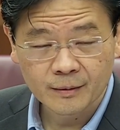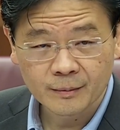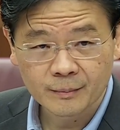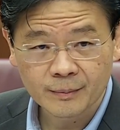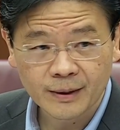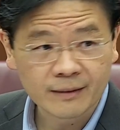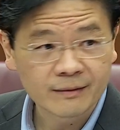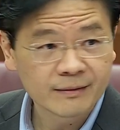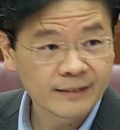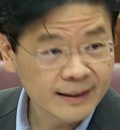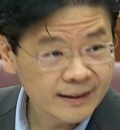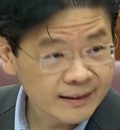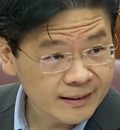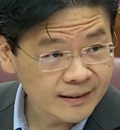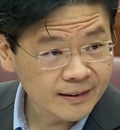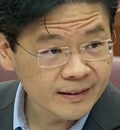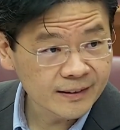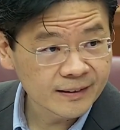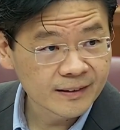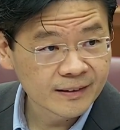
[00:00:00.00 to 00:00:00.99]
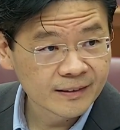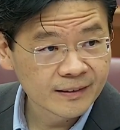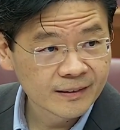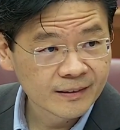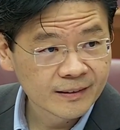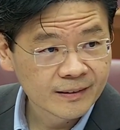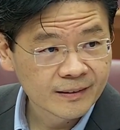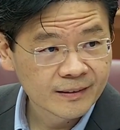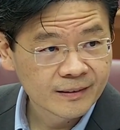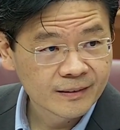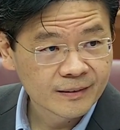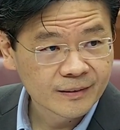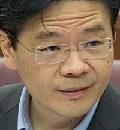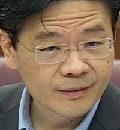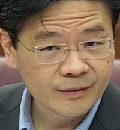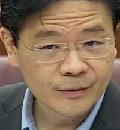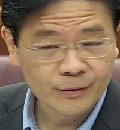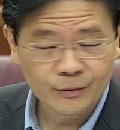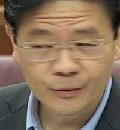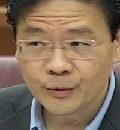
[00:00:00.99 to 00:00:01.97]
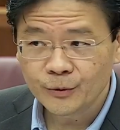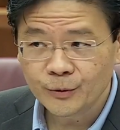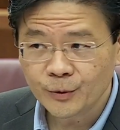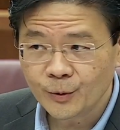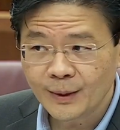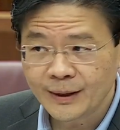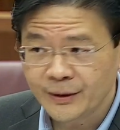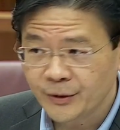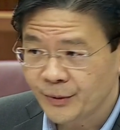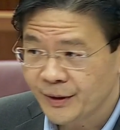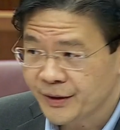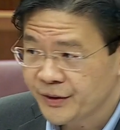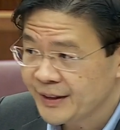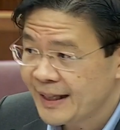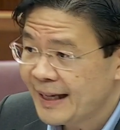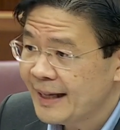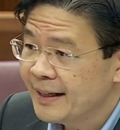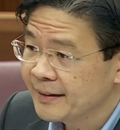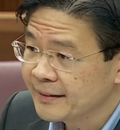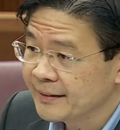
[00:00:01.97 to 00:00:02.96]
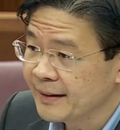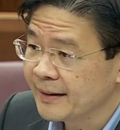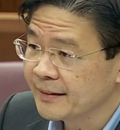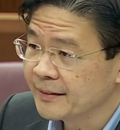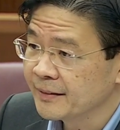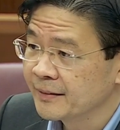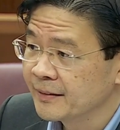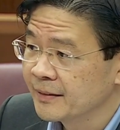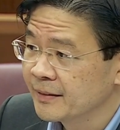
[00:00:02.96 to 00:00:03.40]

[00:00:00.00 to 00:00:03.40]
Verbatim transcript: but really, you know what you are saying then.